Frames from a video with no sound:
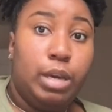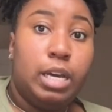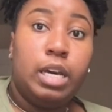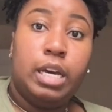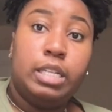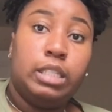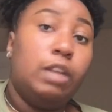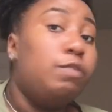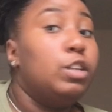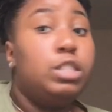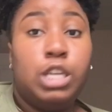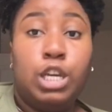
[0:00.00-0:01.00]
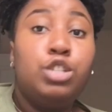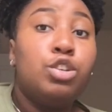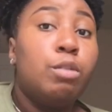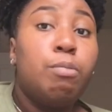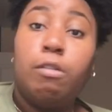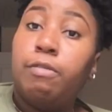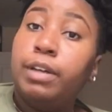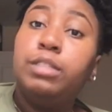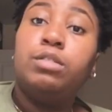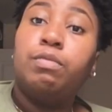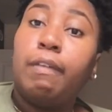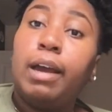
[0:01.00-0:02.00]
Because if the teacher or
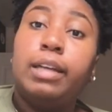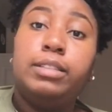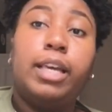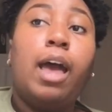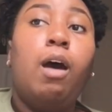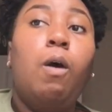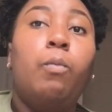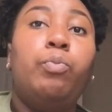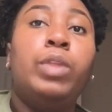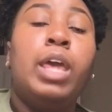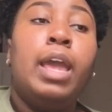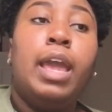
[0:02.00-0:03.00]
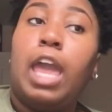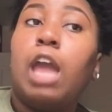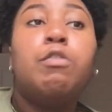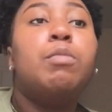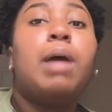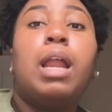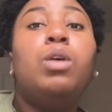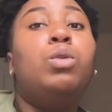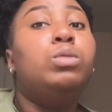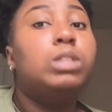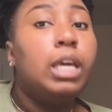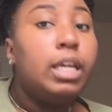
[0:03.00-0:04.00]
professor finds out, everybody
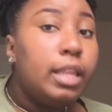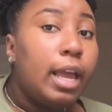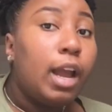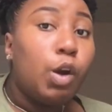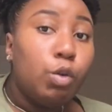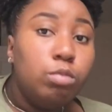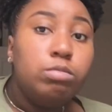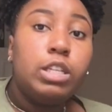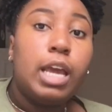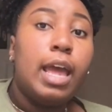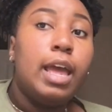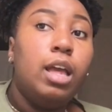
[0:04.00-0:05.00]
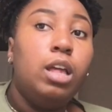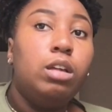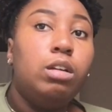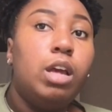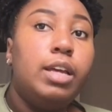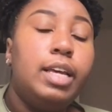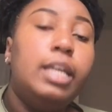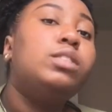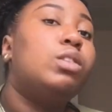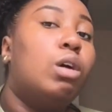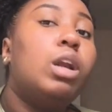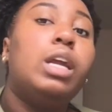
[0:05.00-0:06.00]
who's in that group chat is
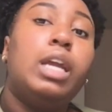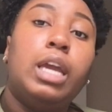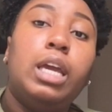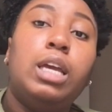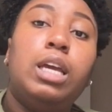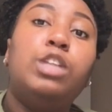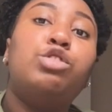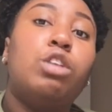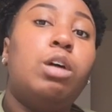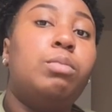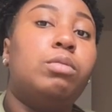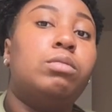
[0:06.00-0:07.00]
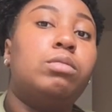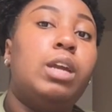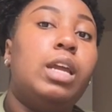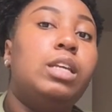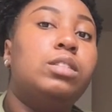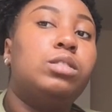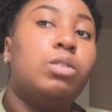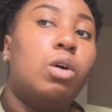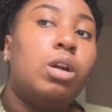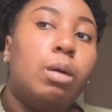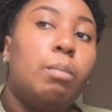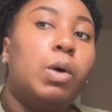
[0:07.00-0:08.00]
going to get in trouble and is
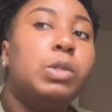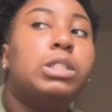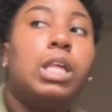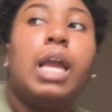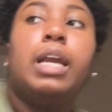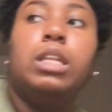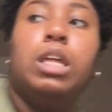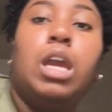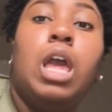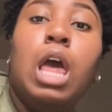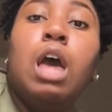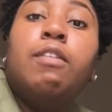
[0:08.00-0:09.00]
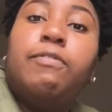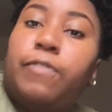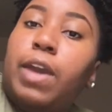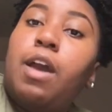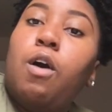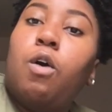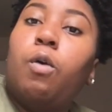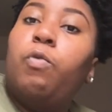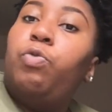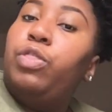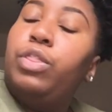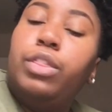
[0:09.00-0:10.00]
going to most likely fail
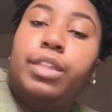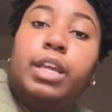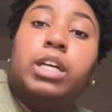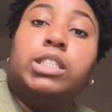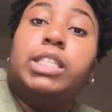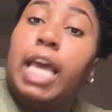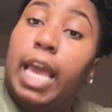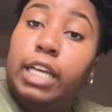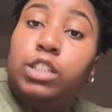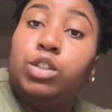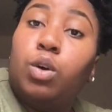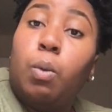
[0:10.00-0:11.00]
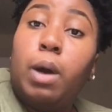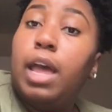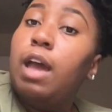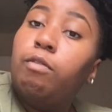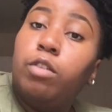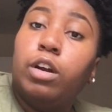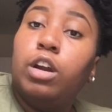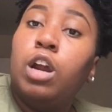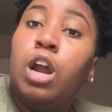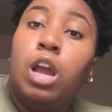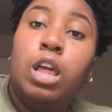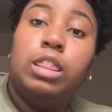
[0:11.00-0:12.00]
the test or whatever
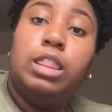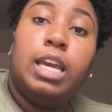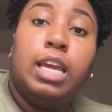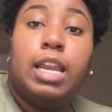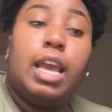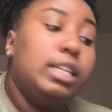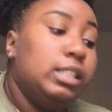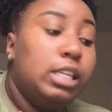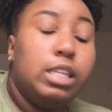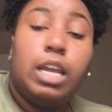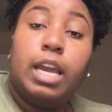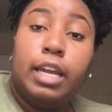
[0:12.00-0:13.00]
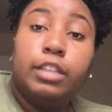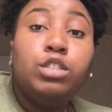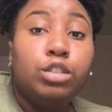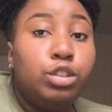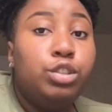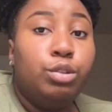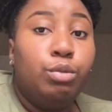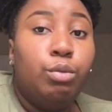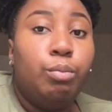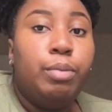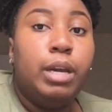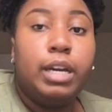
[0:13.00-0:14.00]
thing they sent the answers
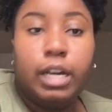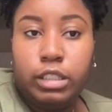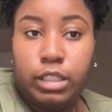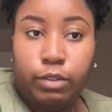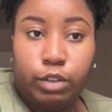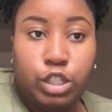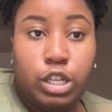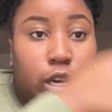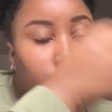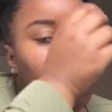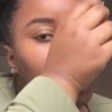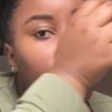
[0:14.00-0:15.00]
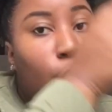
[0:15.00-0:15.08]
to, because they were cheating.